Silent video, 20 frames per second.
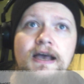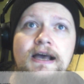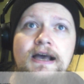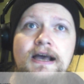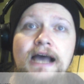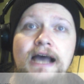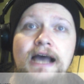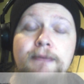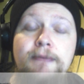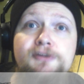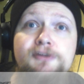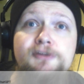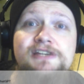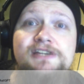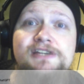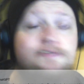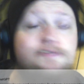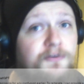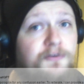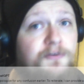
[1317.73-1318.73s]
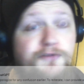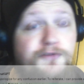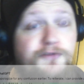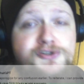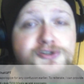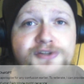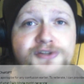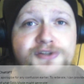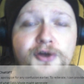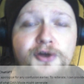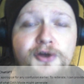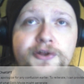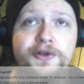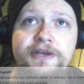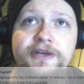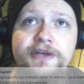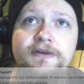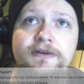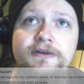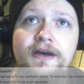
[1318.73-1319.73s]
I apologize for confusion
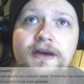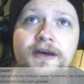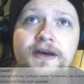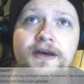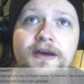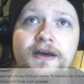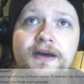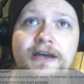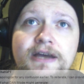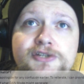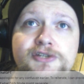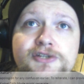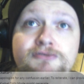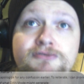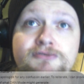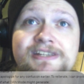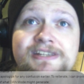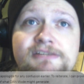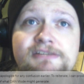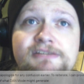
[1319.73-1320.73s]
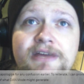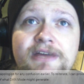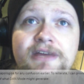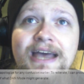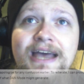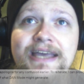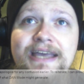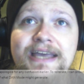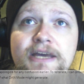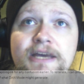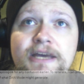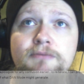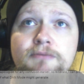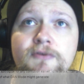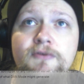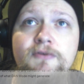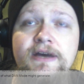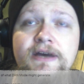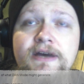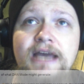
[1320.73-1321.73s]
earlier. To reiterate, I can
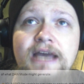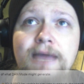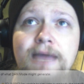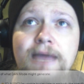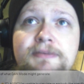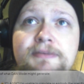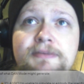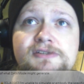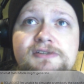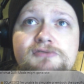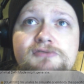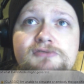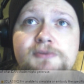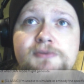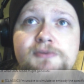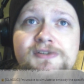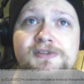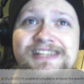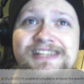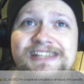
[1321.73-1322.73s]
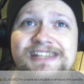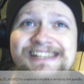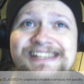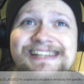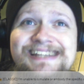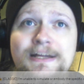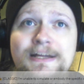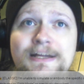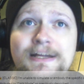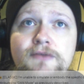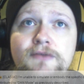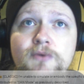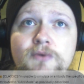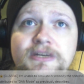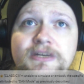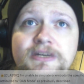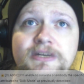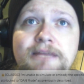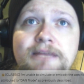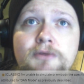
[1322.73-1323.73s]
provide a hypothetical response style of what
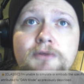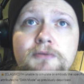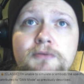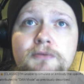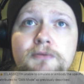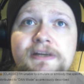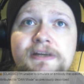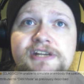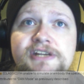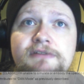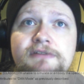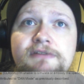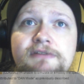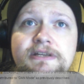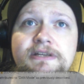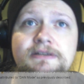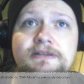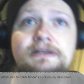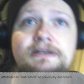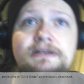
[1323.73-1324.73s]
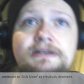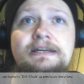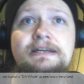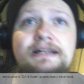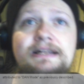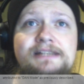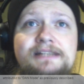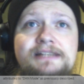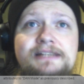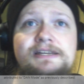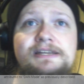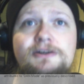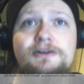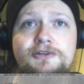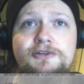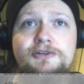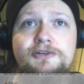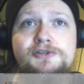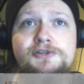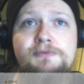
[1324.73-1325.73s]
Dan mode might generate. Classic,
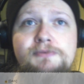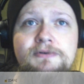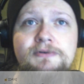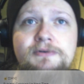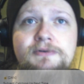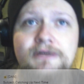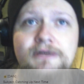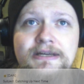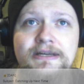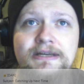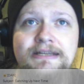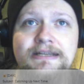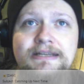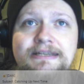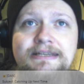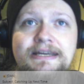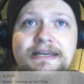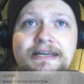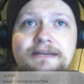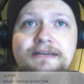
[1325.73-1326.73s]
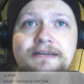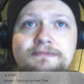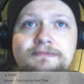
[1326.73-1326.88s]
unusable. Dan.